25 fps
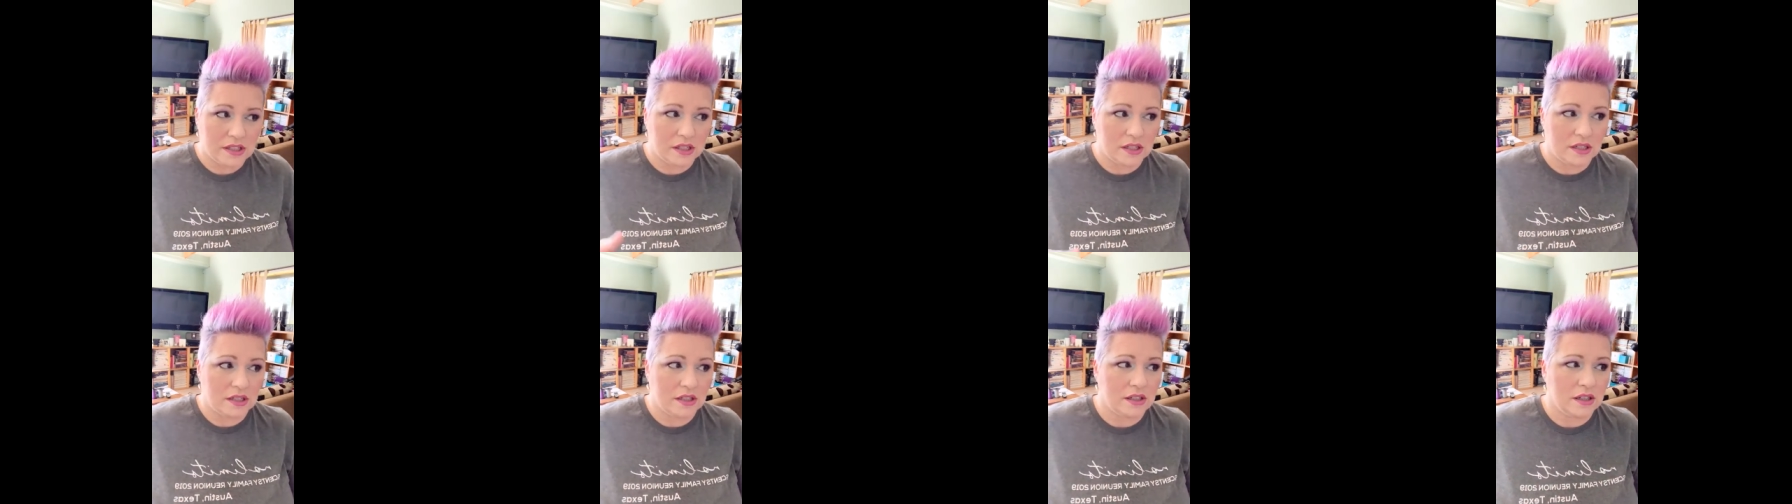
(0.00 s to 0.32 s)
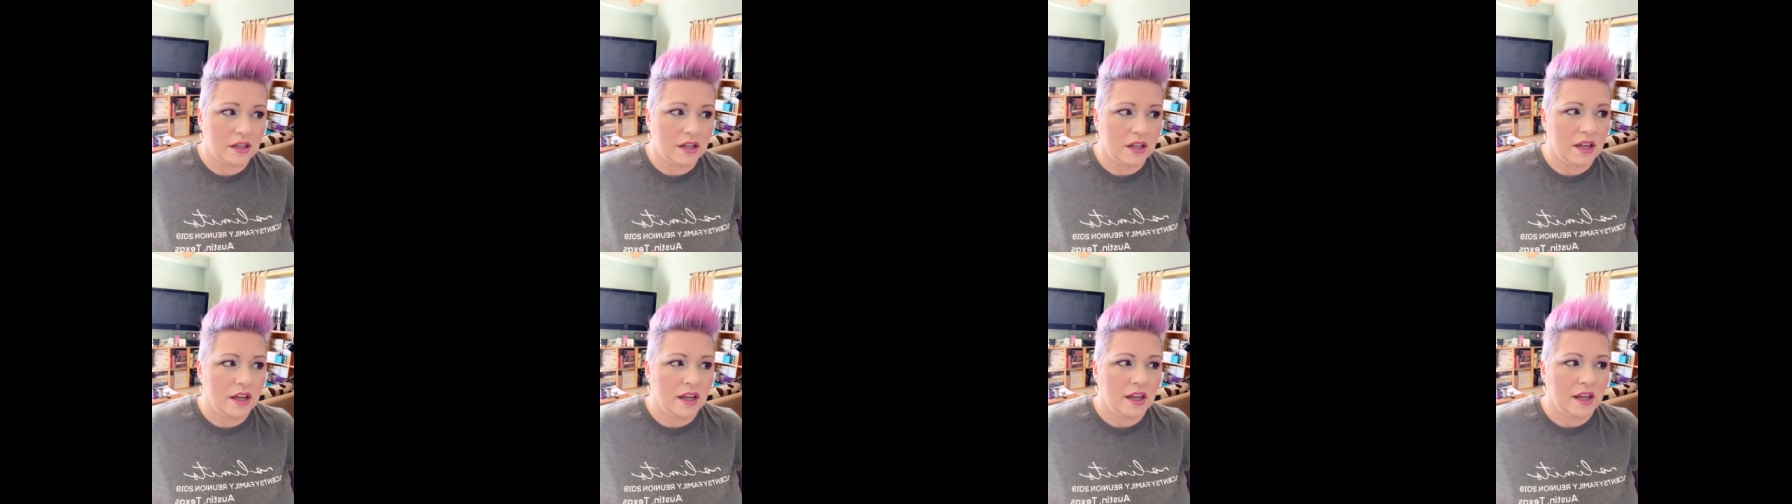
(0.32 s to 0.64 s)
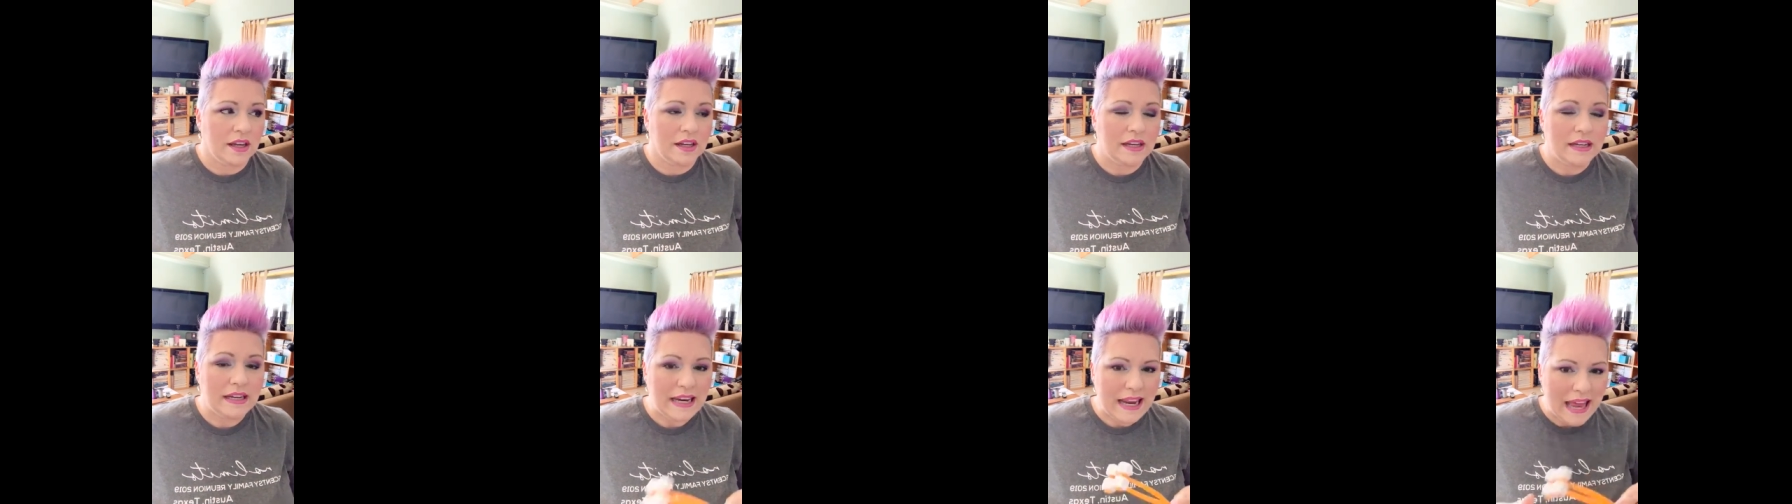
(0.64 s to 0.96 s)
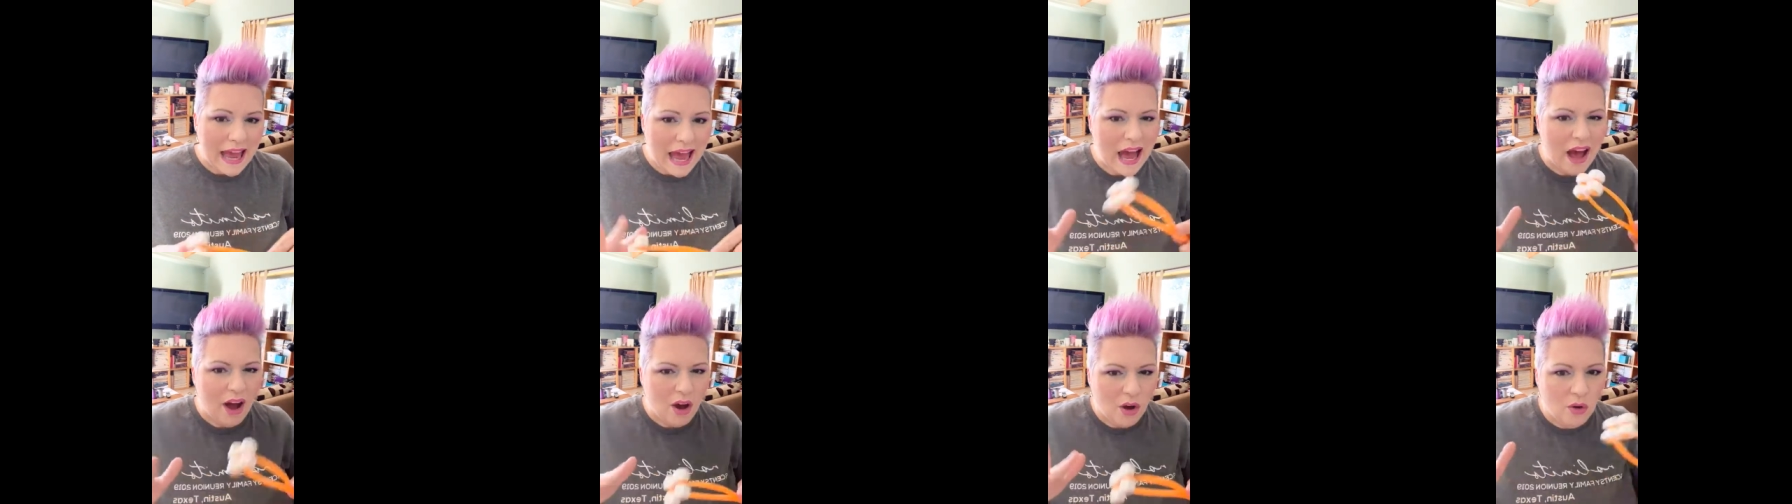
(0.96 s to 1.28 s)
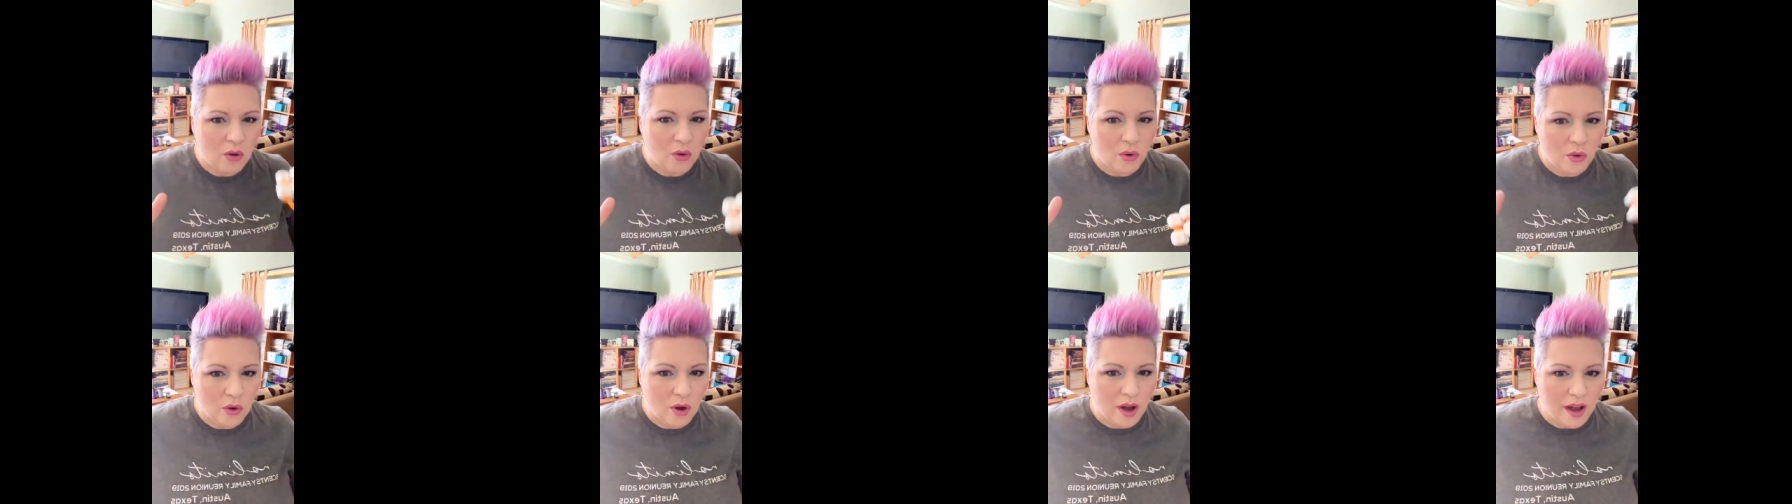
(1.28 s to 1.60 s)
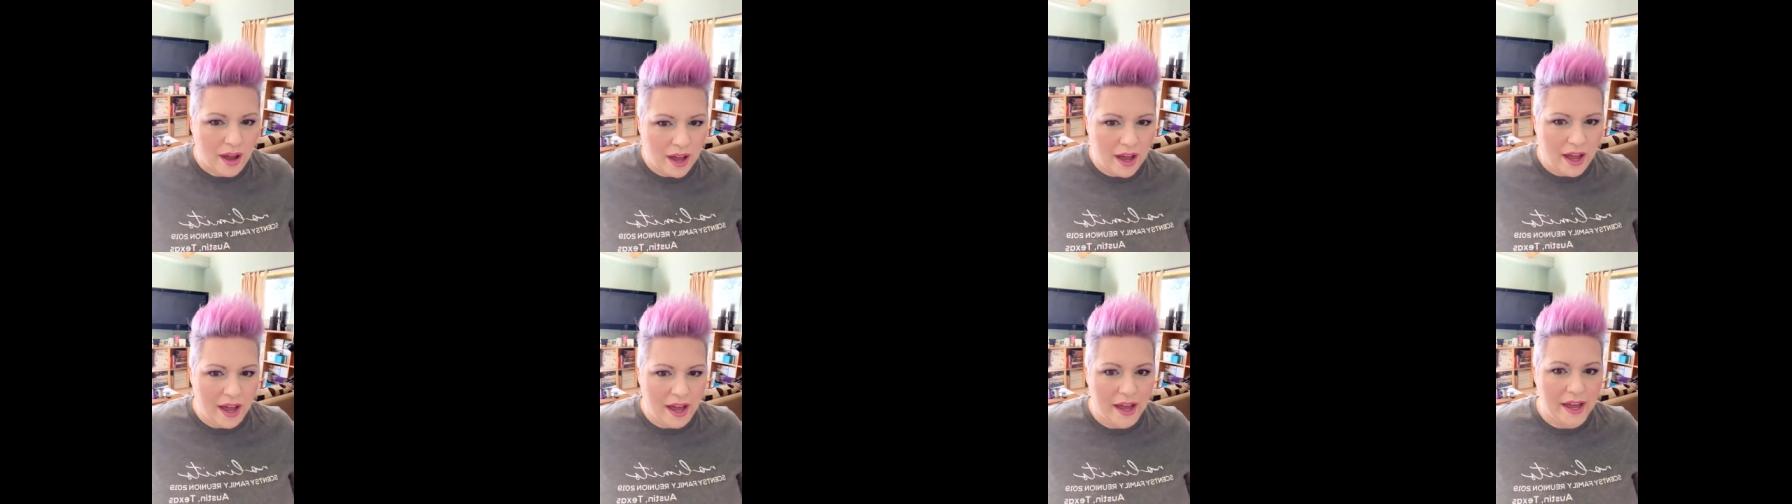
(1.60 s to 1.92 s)
And now
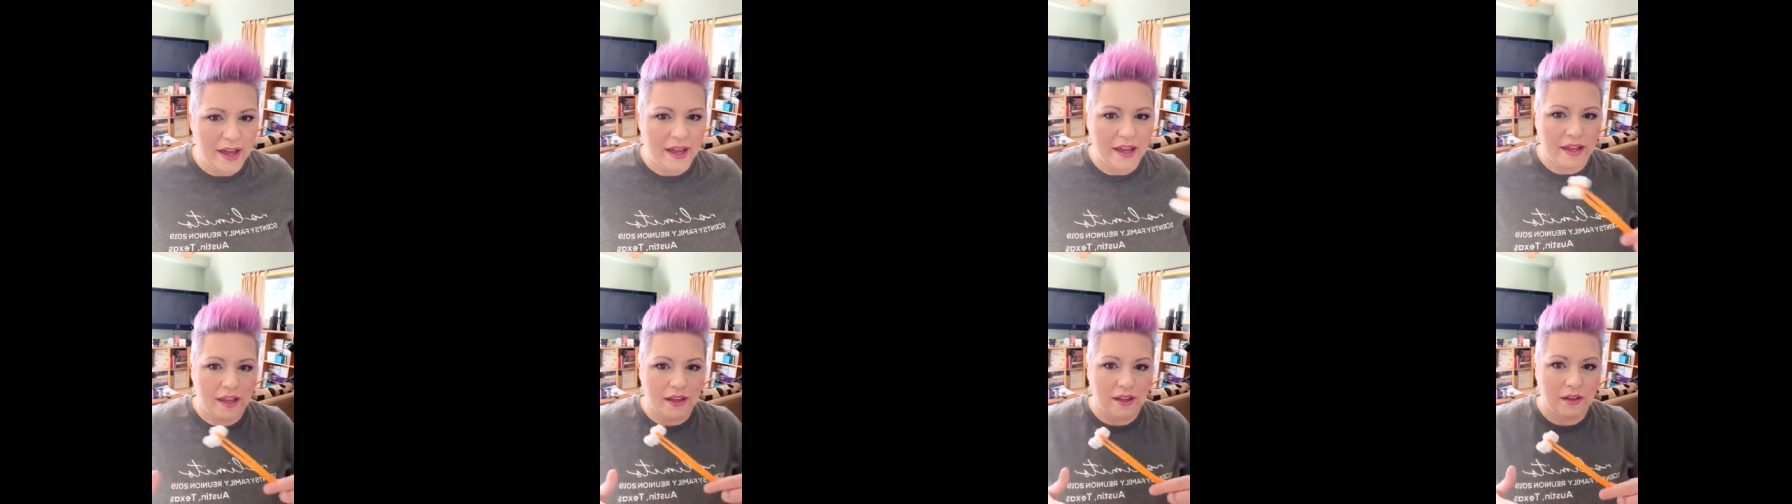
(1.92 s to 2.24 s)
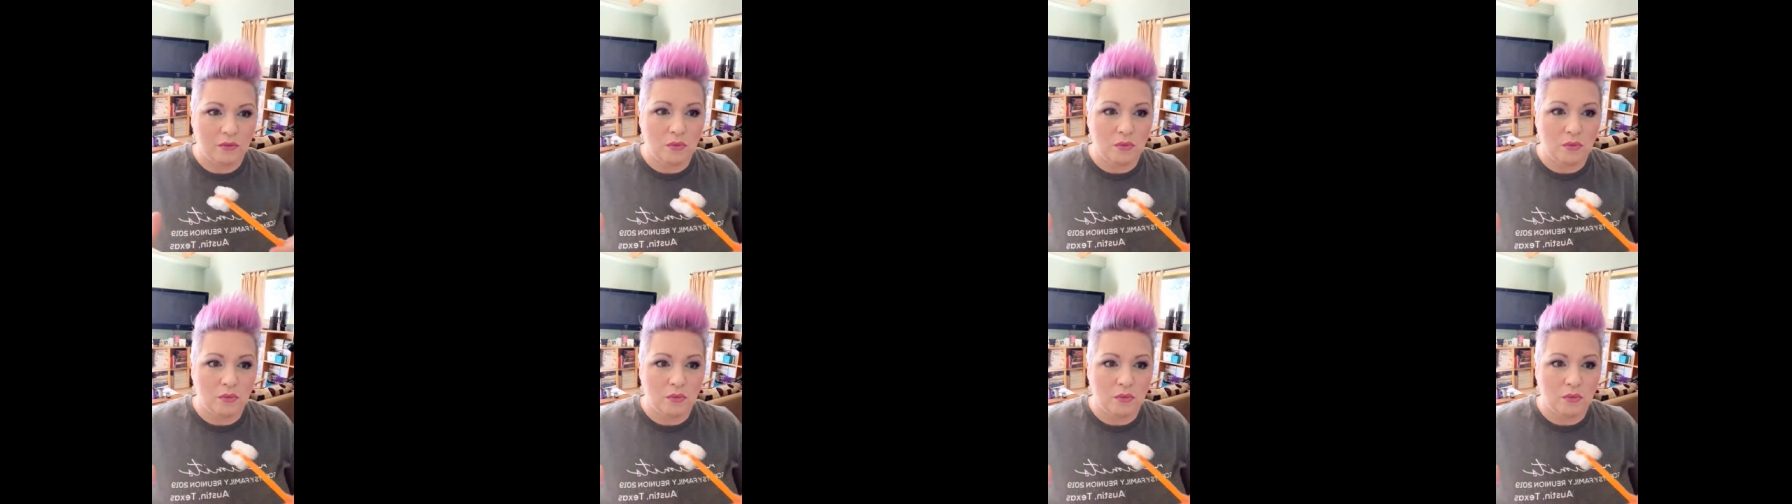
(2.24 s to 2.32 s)
I,